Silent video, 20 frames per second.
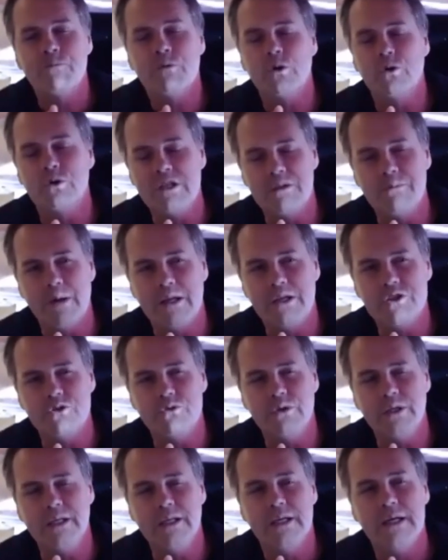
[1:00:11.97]
to the minus
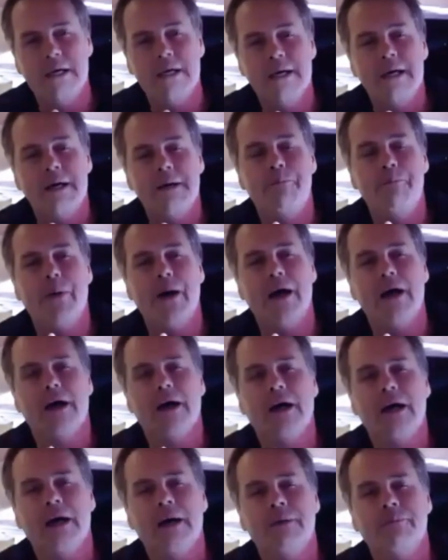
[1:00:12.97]
3, but
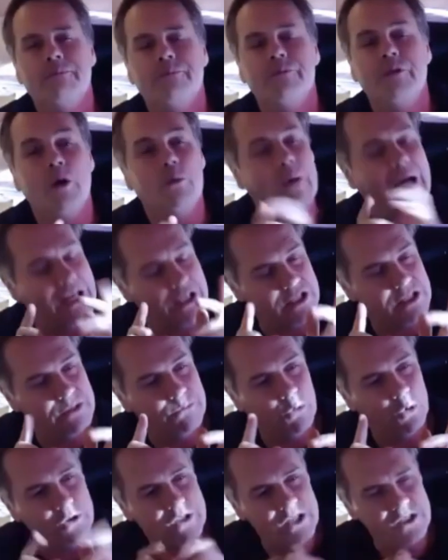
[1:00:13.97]
um, actually
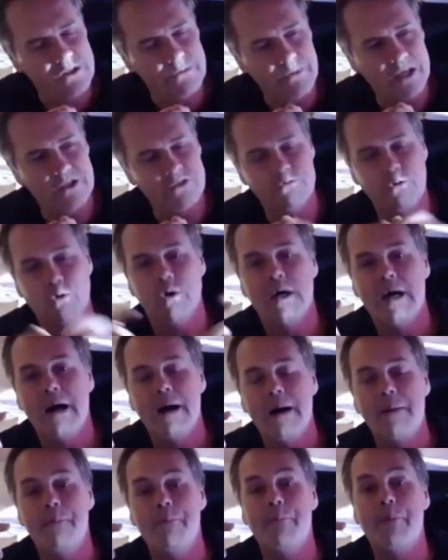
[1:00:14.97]
more, 10 to the minus 4.
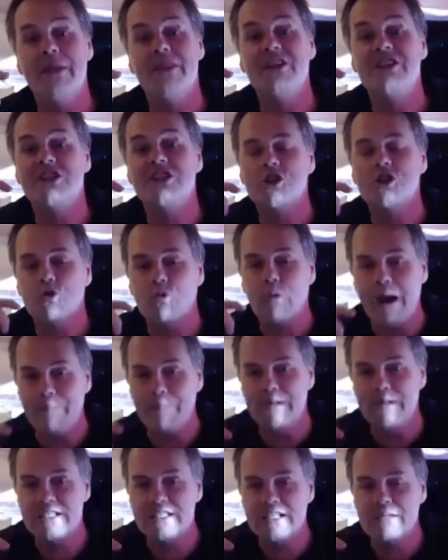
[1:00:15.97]
But the
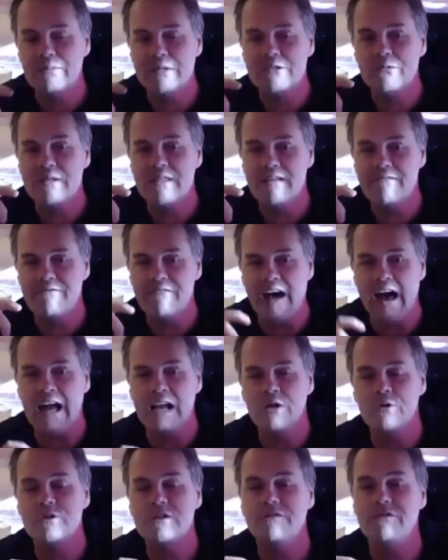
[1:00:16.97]
discrepancy between the
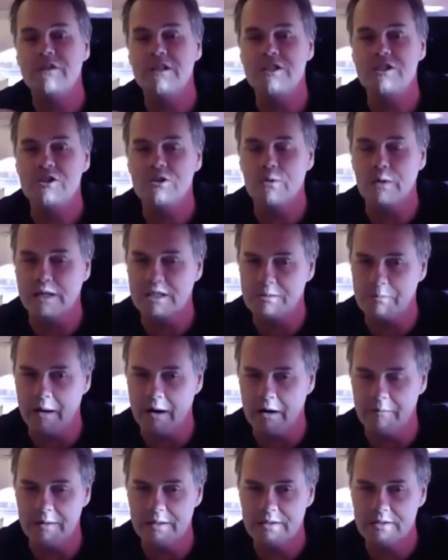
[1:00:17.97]
values of these two
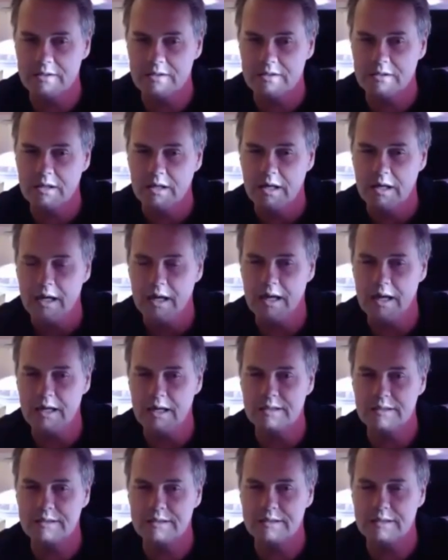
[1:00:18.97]
experiments
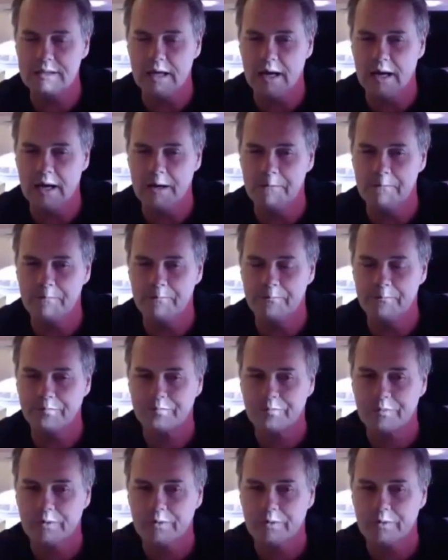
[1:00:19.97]
is, um,